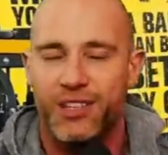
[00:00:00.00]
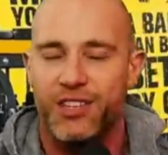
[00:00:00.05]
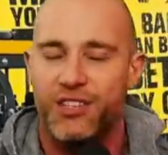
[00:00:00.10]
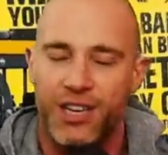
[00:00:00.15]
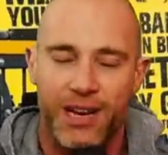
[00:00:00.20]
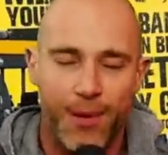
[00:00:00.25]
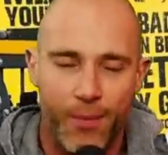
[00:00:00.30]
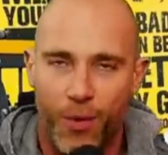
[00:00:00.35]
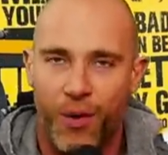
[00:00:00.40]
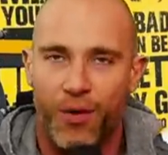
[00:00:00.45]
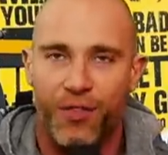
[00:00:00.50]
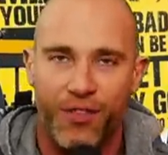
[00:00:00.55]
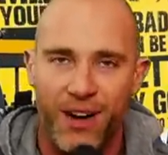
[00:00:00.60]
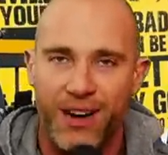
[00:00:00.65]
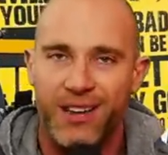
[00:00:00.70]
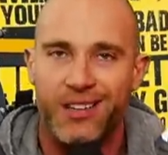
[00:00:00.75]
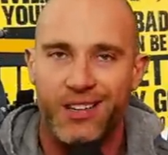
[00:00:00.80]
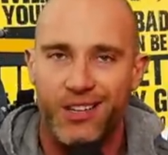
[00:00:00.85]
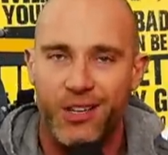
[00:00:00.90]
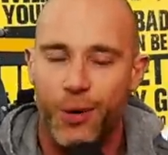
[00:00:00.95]
the gym or a
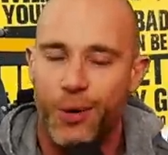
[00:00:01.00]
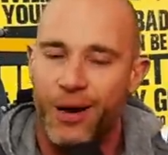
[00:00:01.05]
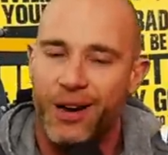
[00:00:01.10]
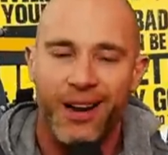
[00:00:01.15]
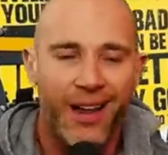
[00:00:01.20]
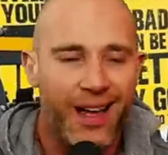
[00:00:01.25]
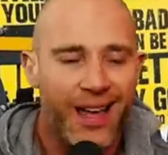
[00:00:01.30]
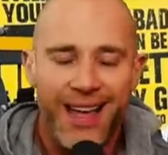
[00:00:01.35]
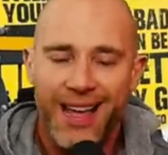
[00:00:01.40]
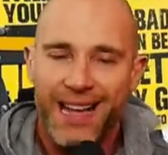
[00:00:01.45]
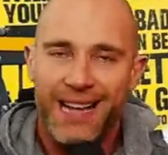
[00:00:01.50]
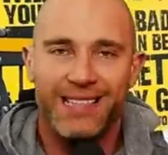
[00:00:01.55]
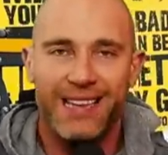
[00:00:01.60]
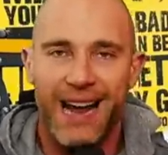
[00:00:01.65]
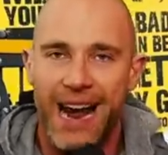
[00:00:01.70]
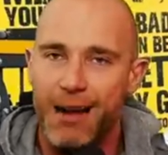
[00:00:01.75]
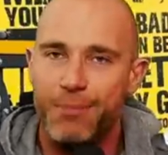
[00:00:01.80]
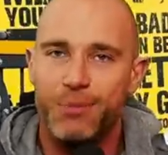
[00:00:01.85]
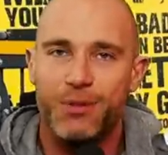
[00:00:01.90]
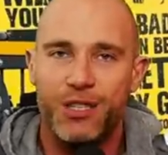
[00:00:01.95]
friend to do it, it's
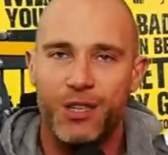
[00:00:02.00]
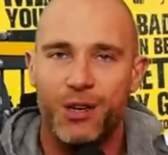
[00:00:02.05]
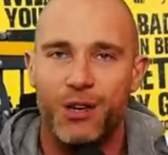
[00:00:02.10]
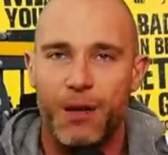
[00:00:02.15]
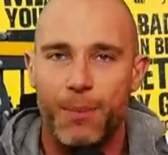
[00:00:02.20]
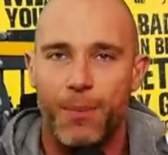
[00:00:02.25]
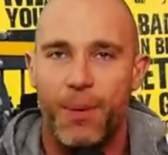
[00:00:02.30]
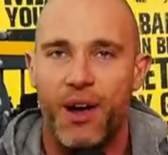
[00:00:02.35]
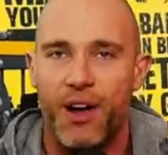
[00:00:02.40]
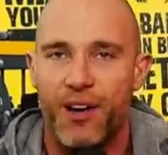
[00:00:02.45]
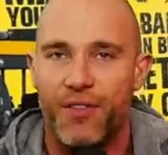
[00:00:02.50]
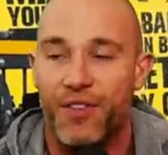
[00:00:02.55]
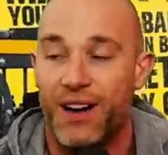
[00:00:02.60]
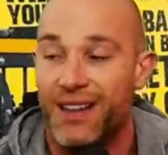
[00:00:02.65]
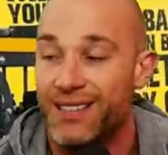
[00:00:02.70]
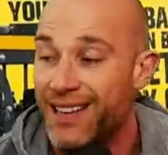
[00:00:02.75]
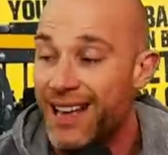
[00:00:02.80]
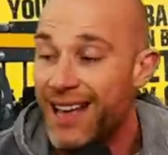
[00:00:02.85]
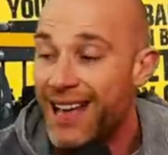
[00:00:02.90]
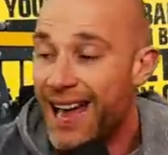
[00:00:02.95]
absolutely perfect.